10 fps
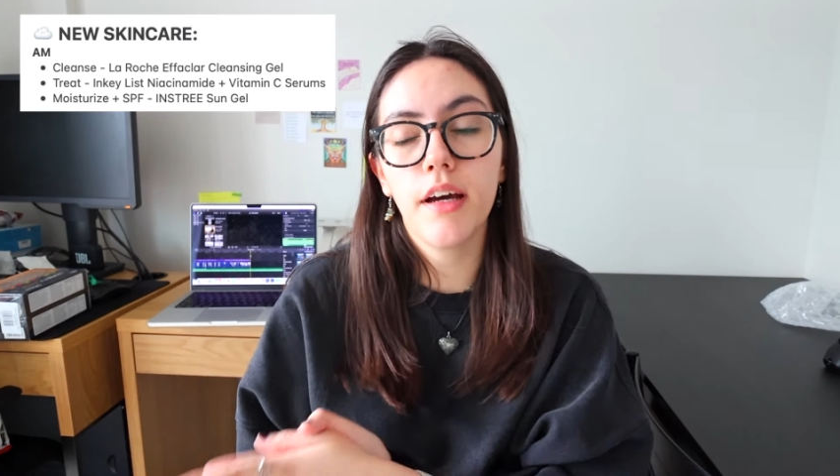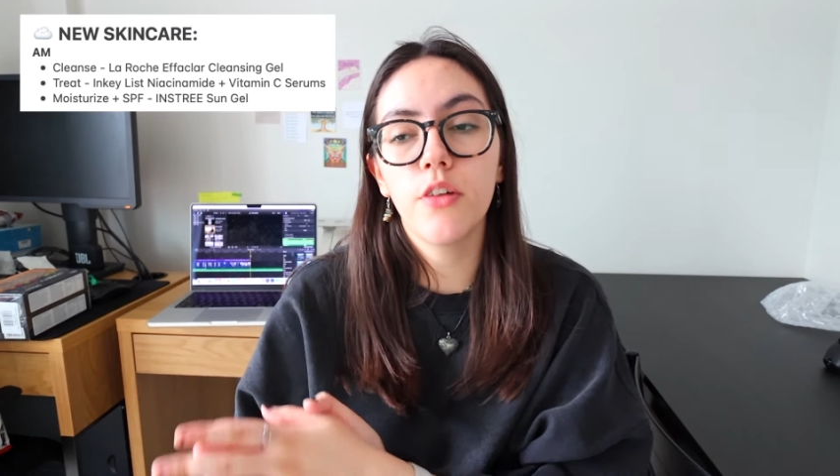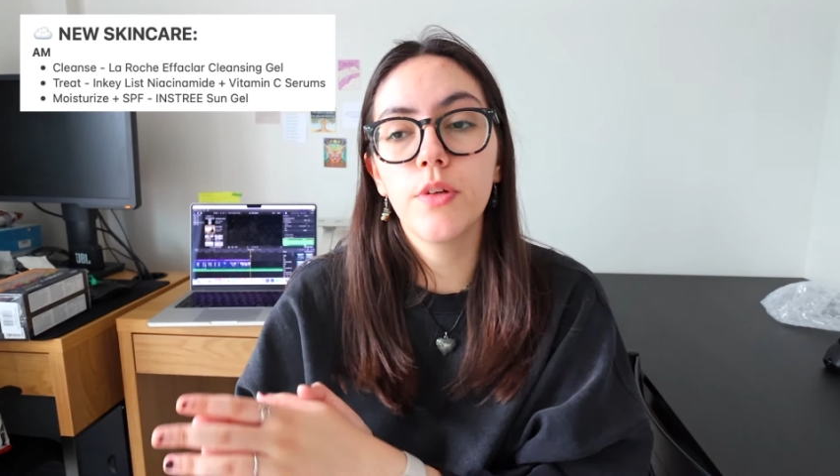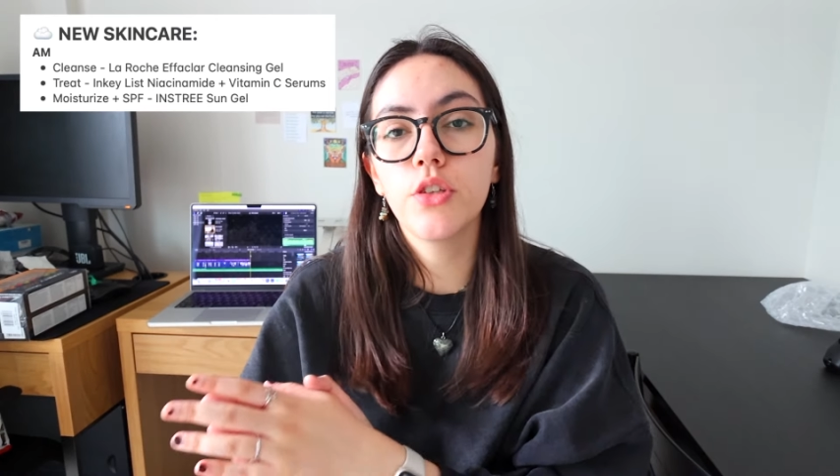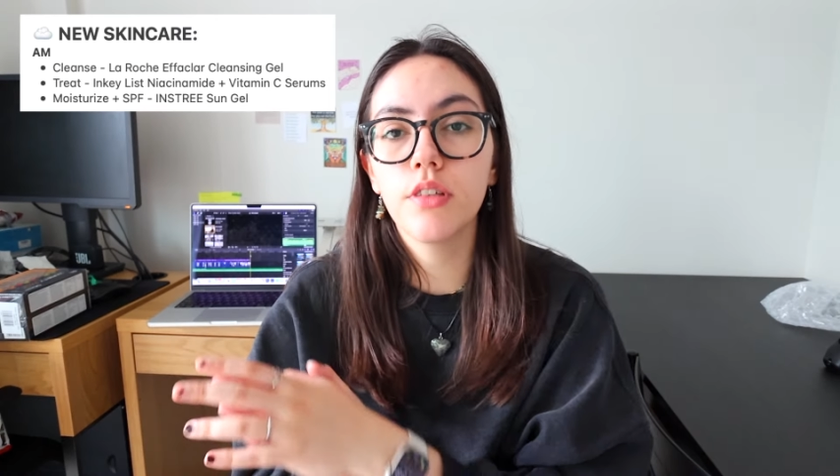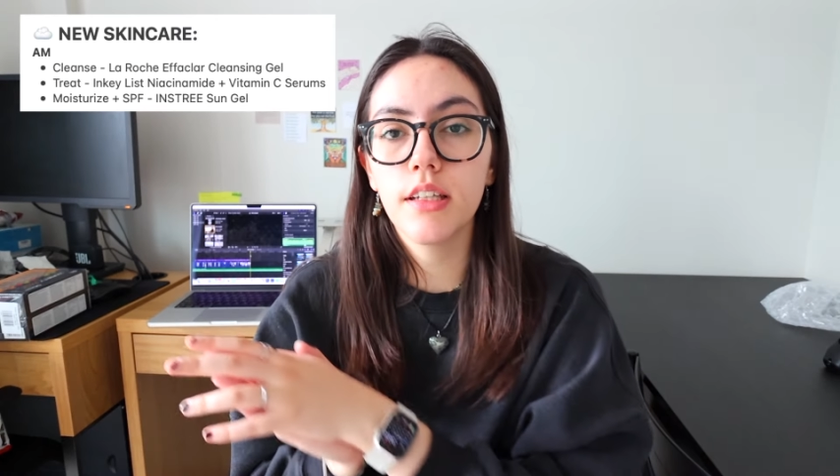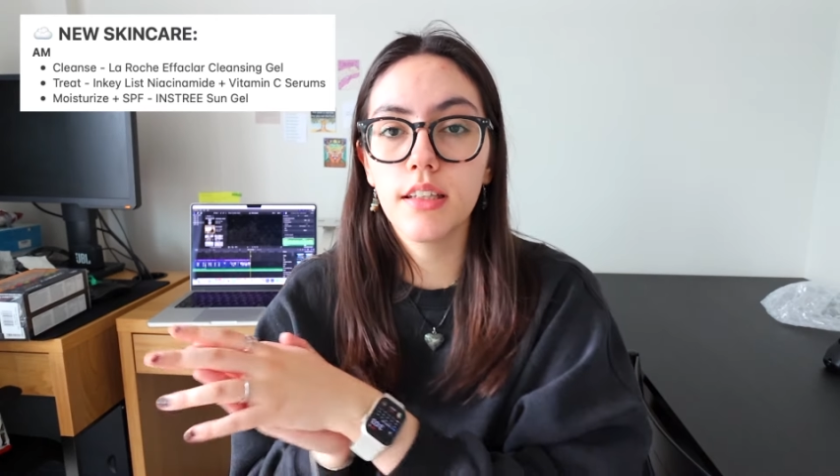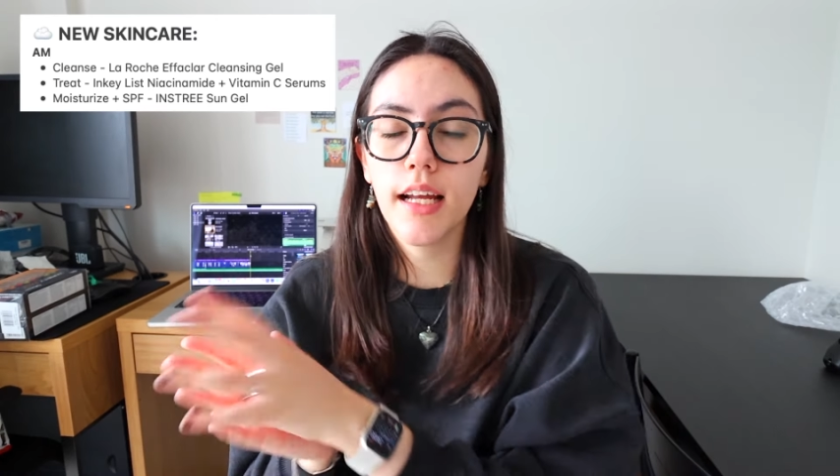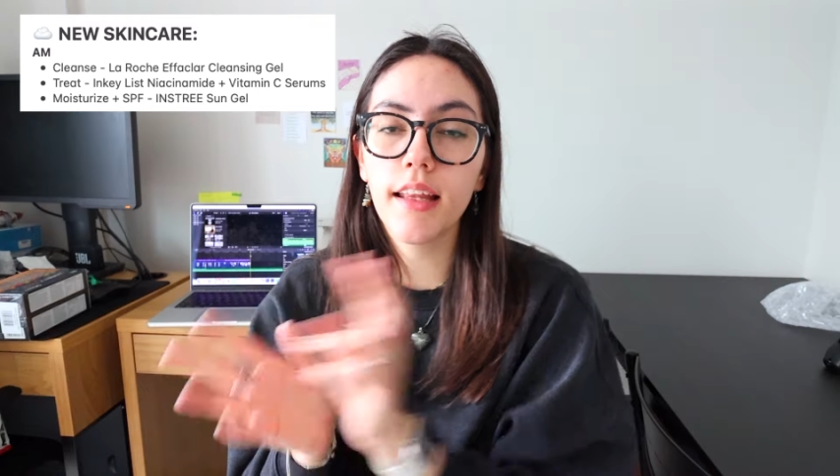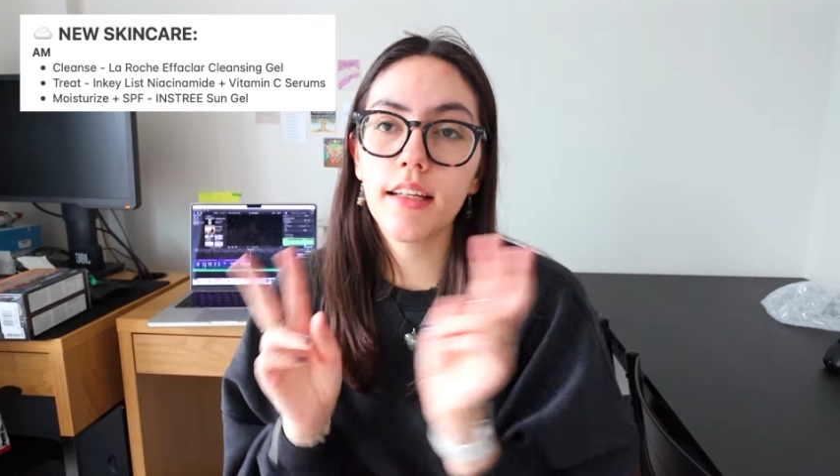I've been doing a
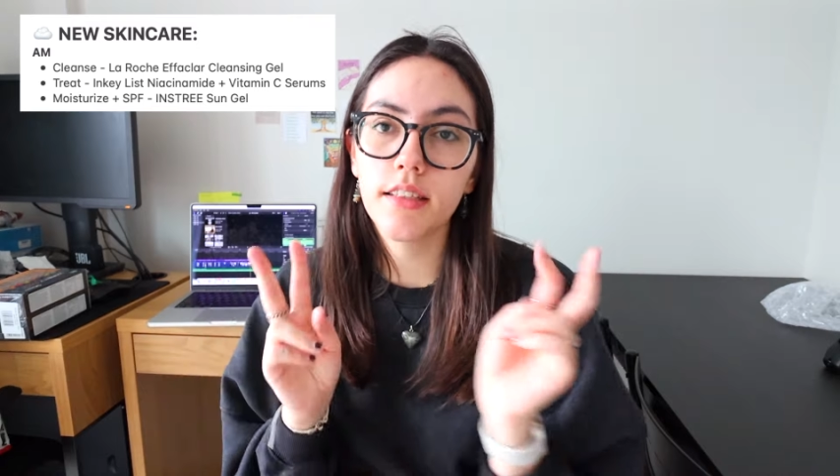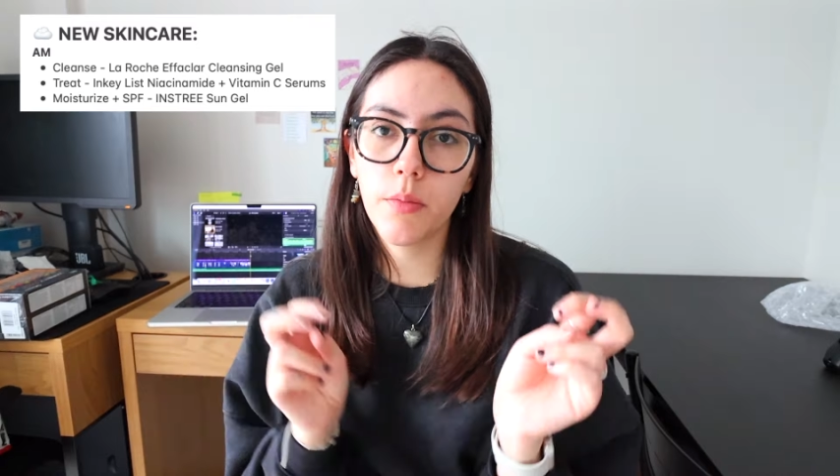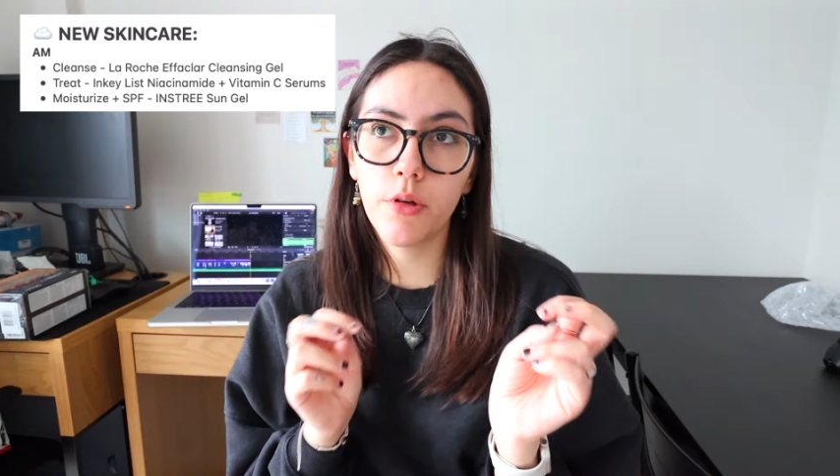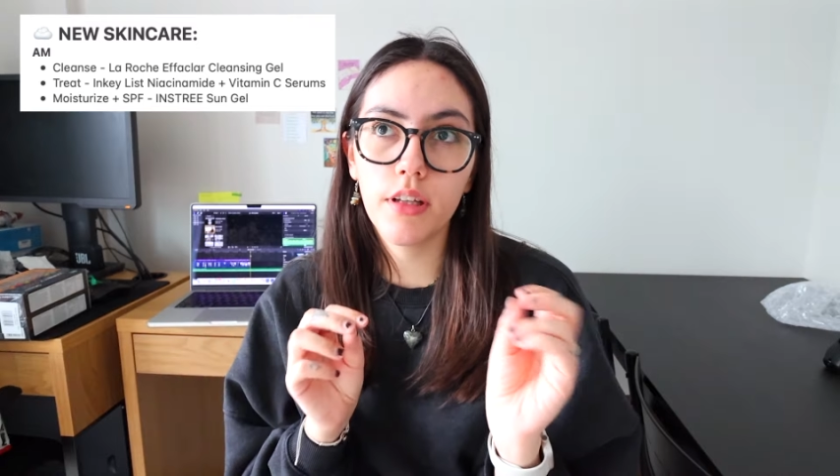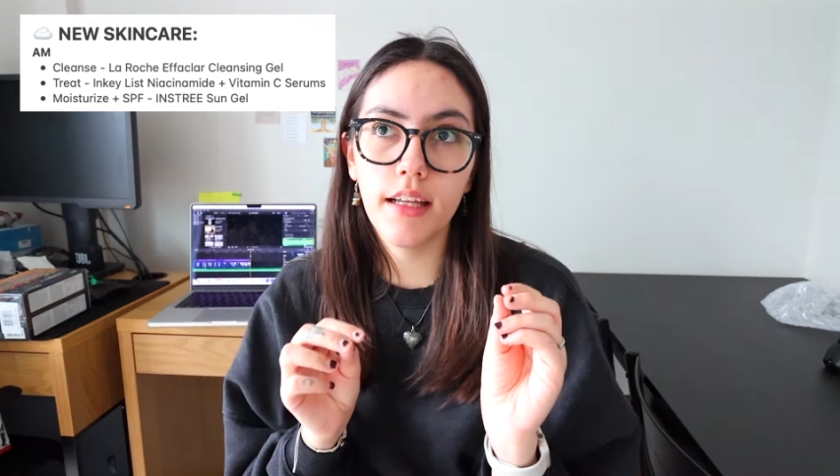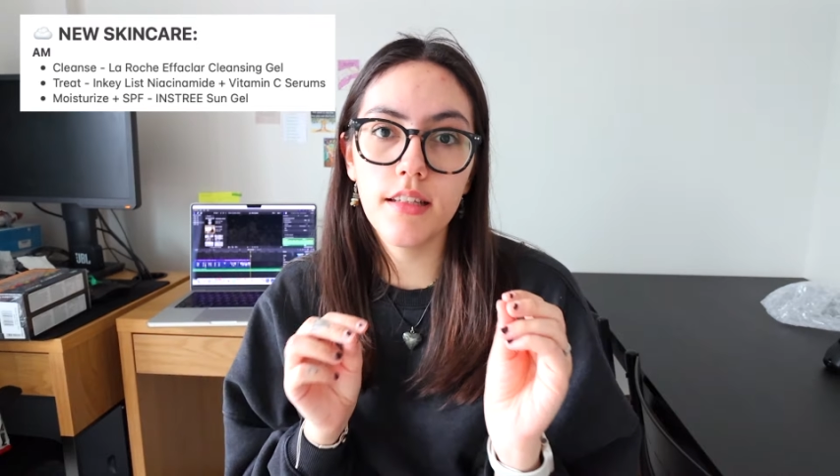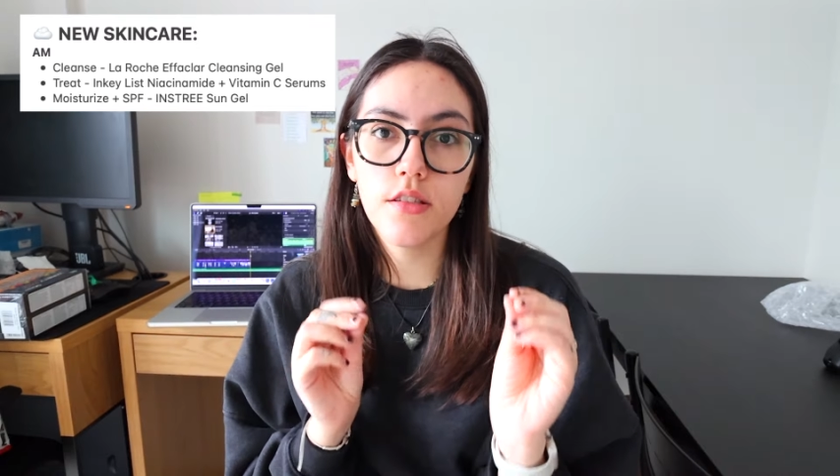kind of like a double cleanse.